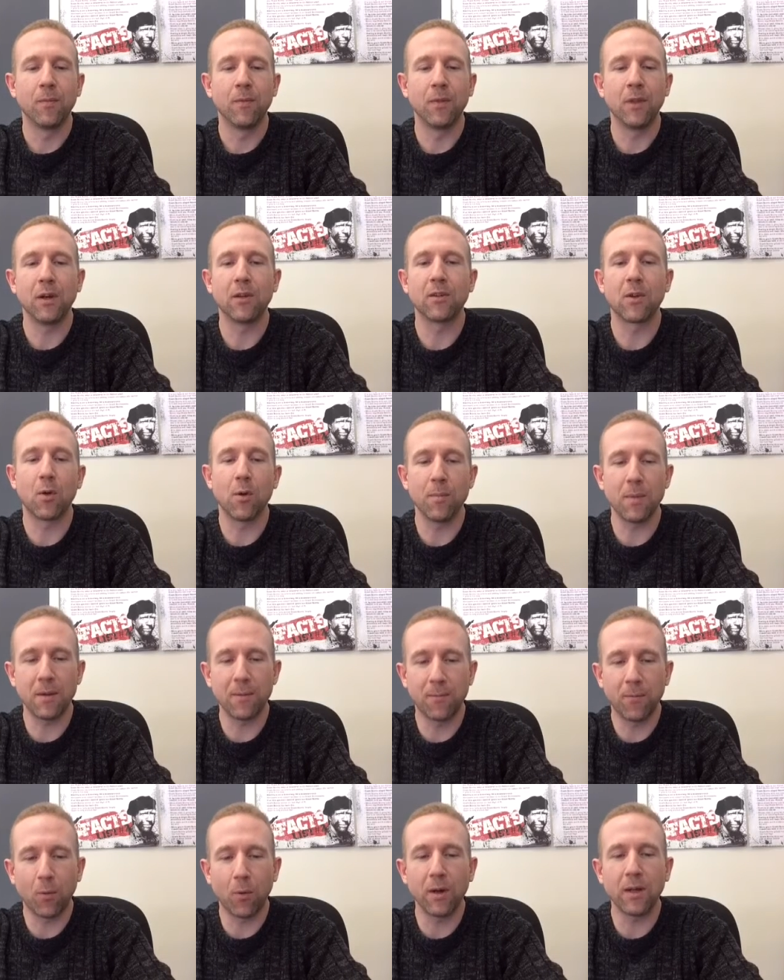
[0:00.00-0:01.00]
There's going to
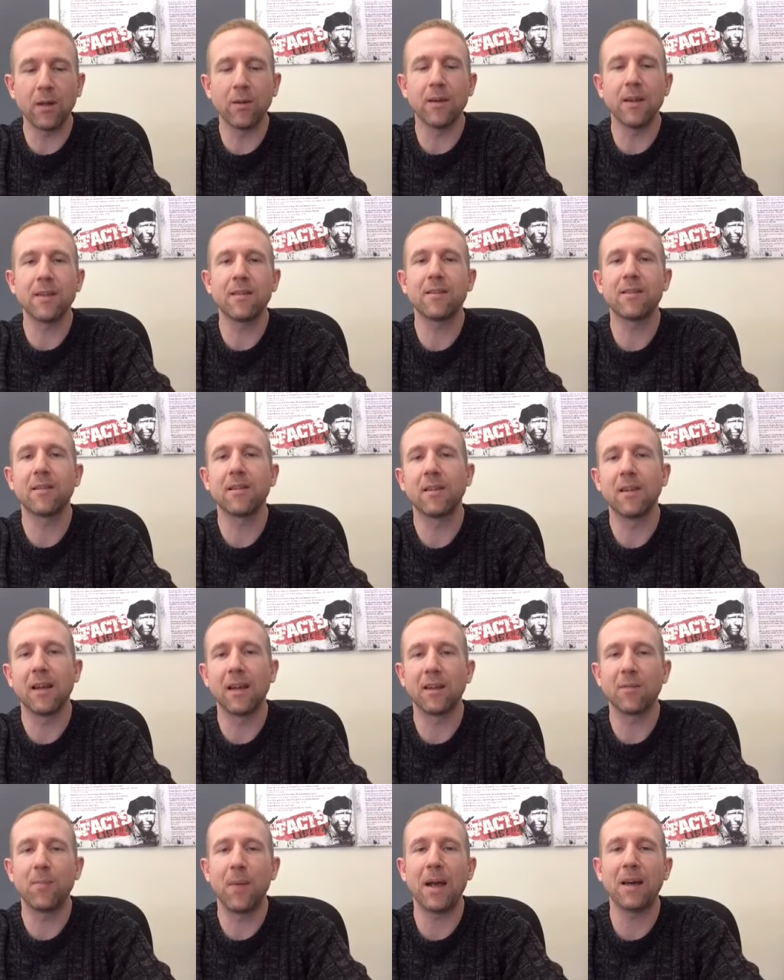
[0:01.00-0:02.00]
be 4 units.
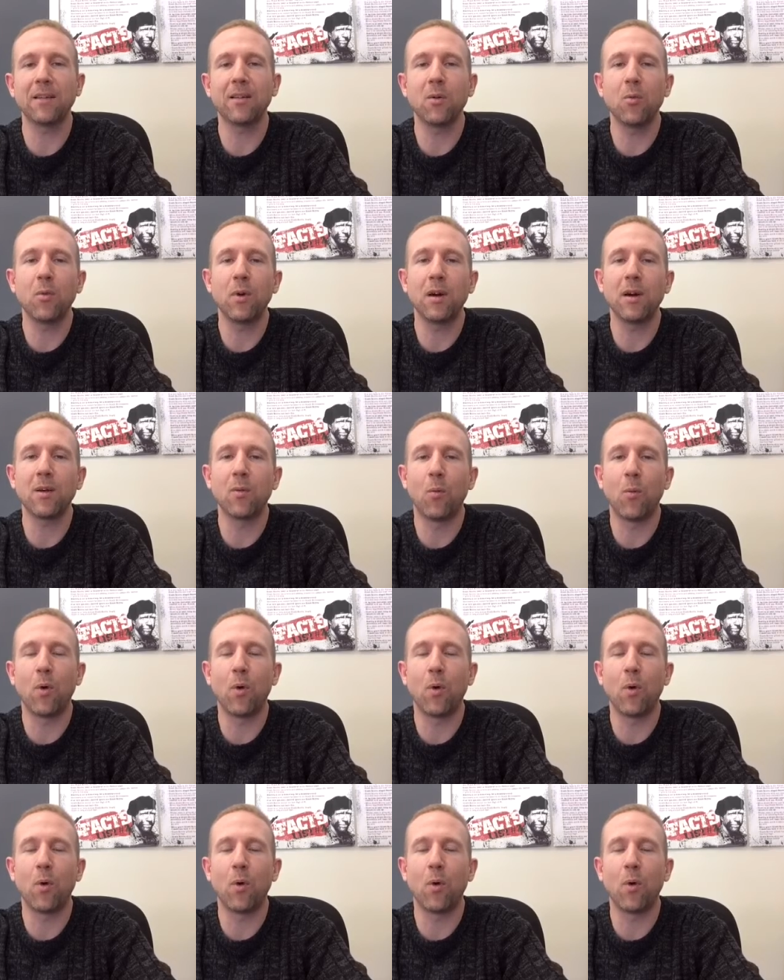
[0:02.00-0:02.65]
Expect to work